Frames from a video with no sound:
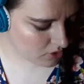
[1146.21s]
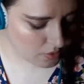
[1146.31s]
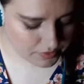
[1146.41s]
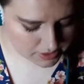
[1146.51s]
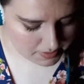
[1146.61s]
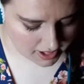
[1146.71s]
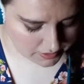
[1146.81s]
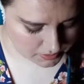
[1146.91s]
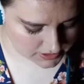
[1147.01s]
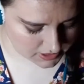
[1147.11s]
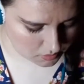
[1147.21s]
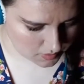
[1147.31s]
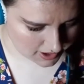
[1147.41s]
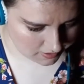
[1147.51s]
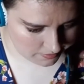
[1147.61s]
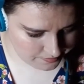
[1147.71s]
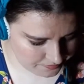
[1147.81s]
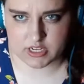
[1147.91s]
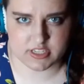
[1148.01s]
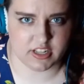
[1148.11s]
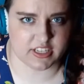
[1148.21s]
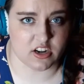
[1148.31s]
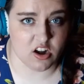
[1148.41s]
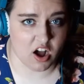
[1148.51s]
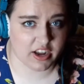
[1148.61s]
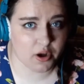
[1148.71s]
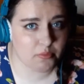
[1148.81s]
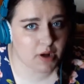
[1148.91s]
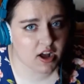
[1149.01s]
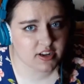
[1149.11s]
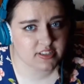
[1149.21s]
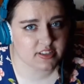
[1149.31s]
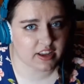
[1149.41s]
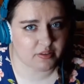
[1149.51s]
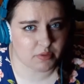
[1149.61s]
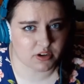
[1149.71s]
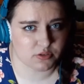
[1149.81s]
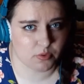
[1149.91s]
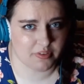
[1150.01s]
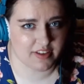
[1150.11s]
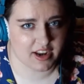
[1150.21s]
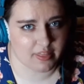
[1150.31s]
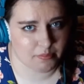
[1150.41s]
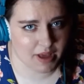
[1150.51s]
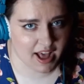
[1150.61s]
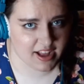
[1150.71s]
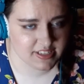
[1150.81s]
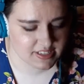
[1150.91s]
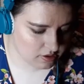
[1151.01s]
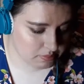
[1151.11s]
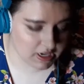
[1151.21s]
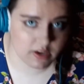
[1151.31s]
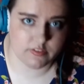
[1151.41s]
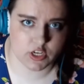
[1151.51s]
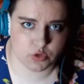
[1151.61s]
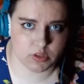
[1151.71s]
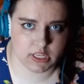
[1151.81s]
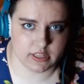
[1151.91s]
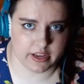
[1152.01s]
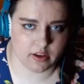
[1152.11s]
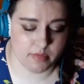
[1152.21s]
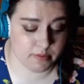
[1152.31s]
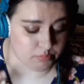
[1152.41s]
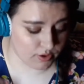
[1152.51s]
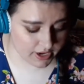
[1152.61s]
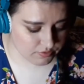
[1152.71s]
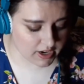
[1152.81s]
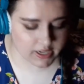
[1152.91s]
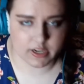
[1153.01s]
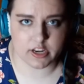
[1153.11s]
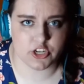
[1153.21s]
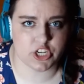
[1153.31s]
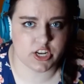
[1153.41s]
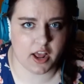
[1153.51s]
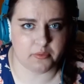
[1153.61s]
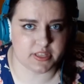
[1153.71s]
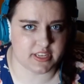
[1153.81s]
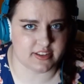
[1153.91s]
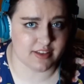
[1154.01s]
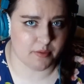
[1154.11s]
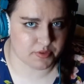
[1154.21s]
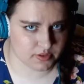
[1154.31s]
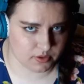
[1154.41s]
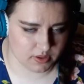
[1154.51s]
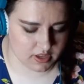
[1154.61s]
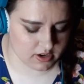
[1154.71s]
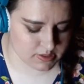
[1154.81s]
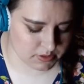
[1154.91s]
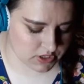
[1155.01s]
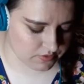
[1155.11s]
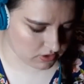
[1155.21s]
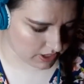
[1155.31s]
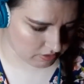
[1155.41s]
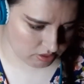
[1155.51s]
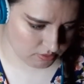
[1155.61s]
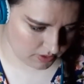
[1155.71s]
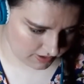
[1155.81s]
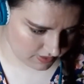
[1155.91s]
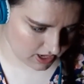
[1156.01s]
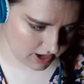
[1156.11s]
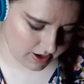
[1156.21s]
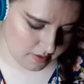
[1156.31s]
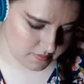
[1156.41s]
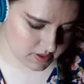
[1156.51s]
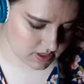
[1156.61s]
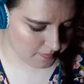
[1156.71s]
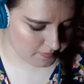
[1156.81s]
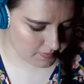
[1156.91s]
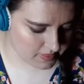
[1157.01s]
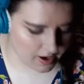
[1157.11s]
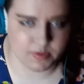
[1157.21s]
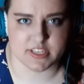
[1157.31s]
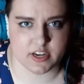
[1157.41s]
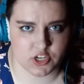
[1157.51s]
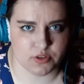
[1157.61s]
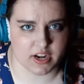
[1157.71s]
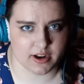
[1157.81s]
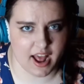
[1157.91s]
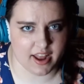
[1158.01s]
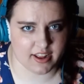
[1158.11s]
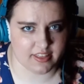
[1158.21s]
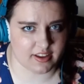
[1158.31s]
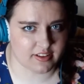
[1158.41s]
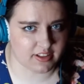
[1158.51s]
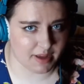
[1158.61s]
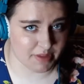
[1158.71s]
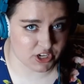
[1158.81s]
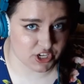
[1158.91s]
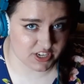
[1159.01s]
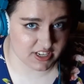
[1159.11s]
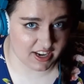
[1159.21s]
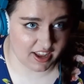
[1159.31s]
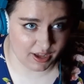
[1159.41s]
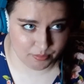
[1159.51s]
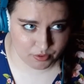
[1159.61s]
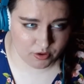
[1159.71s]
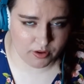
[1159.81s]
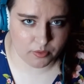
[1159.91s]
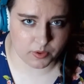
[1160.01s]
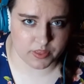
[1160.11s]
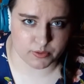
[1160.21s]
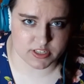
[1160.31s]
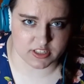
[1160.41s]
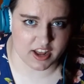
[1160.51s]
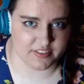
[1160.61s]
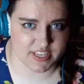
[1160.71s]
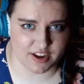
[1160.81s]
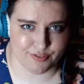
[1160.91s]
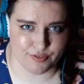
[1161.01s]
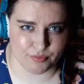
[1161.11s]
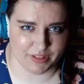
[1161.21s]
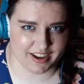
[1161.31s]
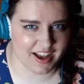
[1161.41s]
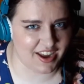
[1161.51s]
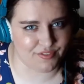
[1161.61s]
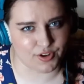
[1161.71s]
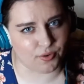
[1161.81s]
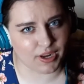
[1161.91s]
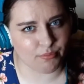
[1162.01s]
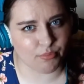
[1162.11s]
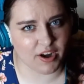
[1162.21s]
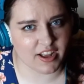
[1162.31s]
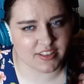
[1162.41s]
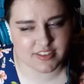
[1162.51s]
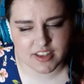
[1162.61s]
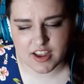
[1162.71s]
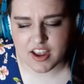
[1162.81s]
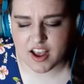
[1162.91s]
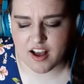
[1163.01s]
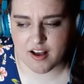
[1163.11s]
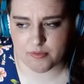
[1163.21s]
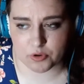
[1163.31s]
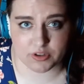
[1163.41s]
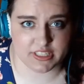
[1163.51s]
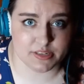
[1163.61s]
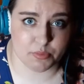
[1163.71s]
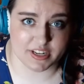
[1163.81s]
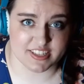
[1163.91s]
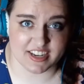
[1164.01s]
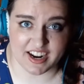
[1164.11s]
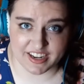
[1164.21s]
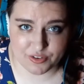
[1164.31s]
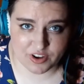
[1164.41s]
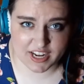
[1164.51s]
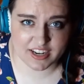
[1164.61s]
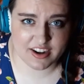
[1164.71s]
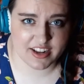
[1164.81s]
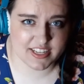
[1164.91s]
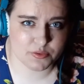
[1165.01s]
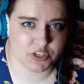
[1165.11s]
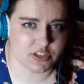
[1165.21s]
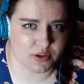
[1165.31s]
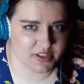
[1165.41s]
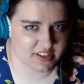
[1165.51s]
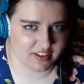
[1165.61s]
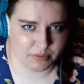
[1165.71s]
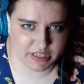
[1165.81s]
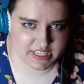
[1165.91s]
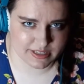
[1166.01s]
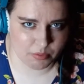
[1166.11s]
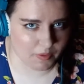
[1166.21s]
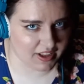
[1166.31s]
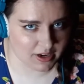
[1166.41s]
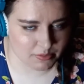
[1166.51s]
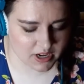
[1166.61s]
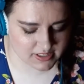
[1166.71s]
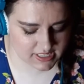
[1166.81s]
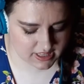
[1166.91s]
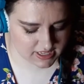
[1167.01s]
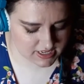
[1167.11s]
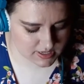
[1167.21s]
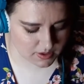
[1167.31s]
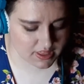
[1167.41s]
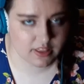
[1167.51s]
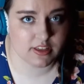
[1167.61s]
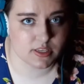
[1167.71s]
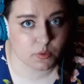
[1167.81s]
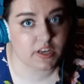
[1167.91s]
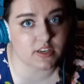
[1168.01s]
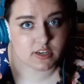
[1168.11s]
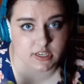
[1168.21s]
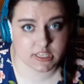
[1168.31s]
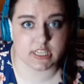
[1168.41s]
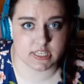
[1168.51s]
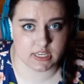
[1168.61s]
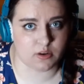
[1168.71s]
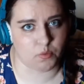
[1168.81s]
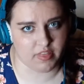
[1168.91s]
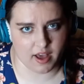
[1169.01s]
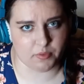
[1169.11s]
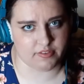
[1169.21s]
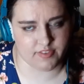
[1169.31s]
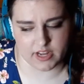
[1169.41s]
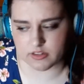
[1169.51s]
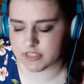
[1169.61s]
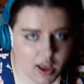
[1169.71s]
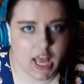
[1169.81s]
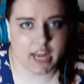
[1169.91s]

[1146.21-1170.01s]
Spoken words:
Hopefully the palette works out well. It's not like a knockout box, like compared to what we've had in the past, but individually, like the brand recognition, I would say is absolutely there, especially for like 3 of the items. That was an issue that I had, I think I mentioned in April, where there was a lot of stuff from like kind of no-name brands. or at least brands that I didn't recognize, which is always a little bit disappointing in a box like this. So I think this one succeeded where that one failed.